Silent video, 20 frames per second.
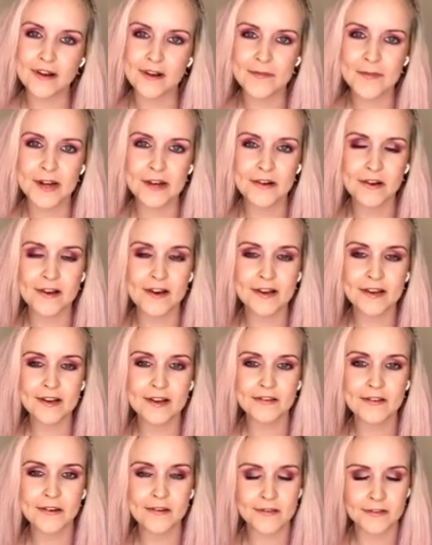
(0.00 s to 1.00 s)
I mean, I
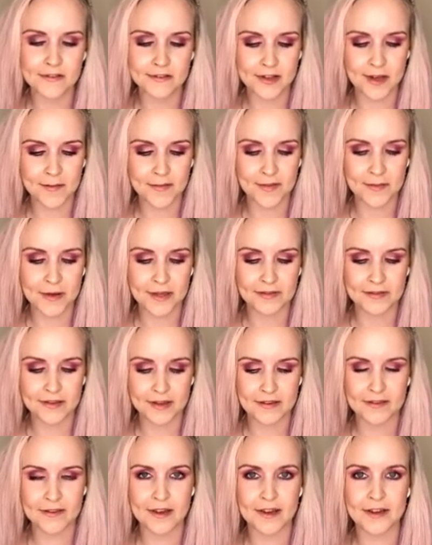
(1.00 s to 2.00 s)
get dancers come to me and
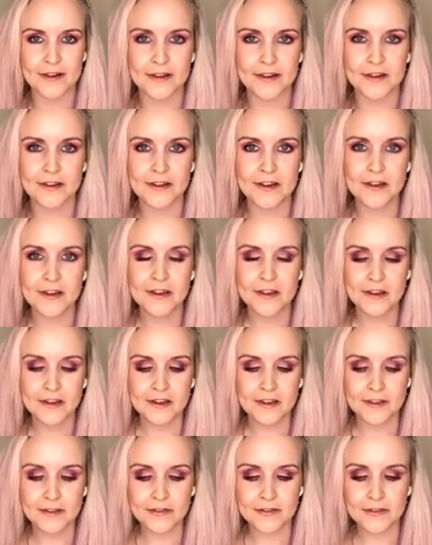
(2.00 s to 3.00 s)
they say that
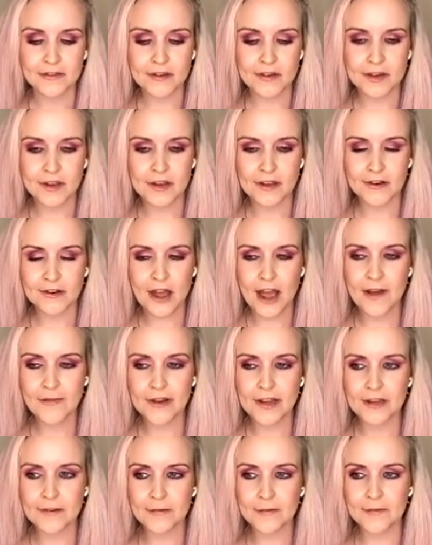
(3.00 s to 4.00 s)

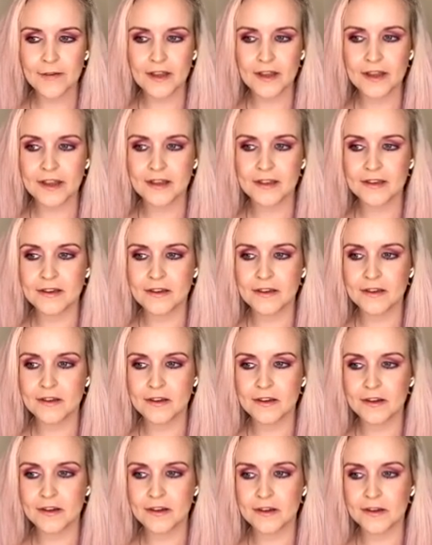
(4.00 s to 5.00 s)
having a fitting,
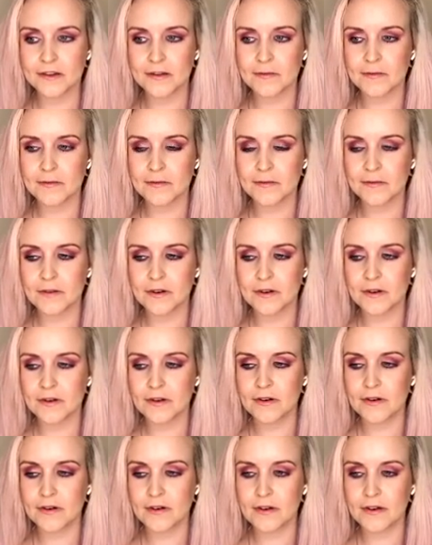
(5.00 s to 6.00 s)
you know,
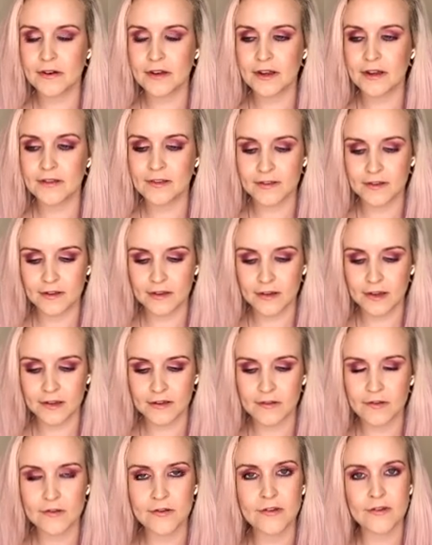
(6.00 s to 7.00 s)
is
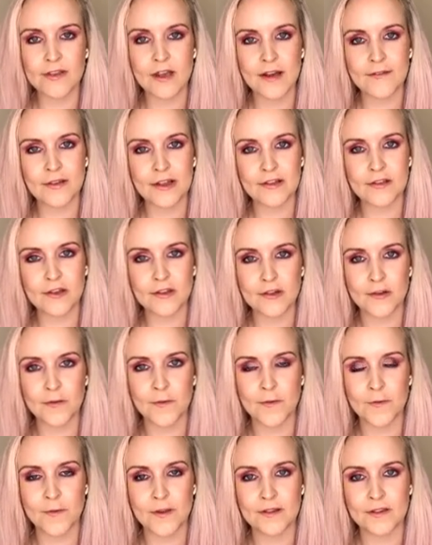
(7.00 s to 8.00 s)
not just having the
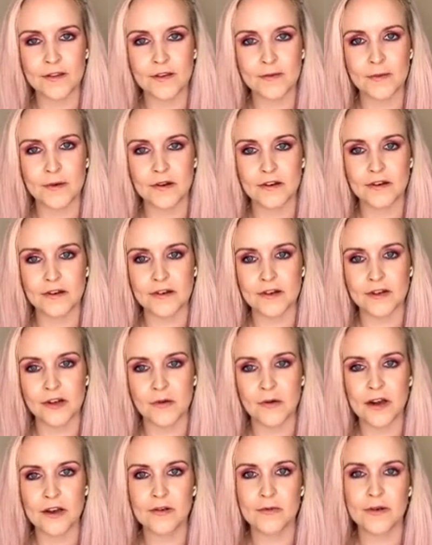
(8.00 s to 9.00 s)
shoes fitted, but you know,
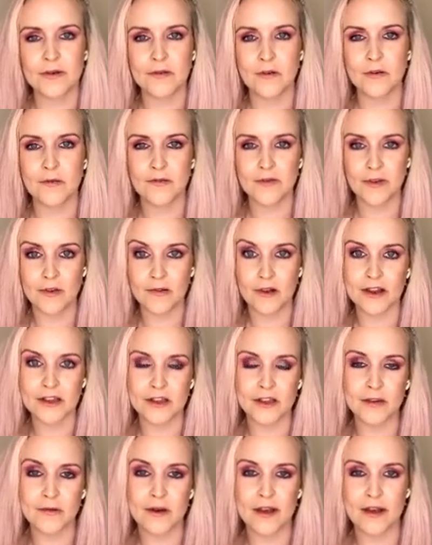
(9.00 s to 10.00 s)
I also,
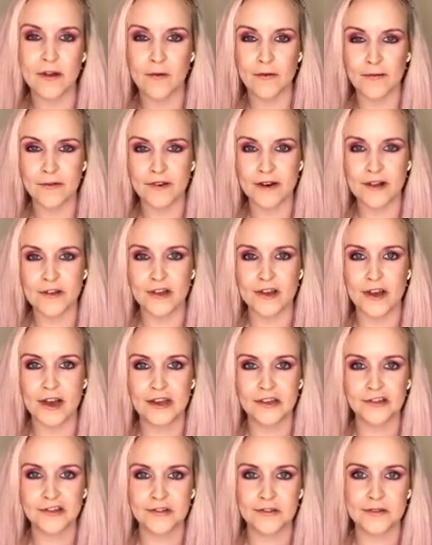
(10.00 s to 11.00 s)
like you, I offer an
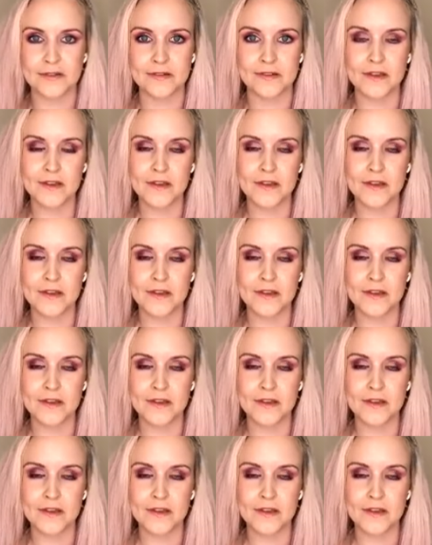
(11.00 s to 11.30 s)
education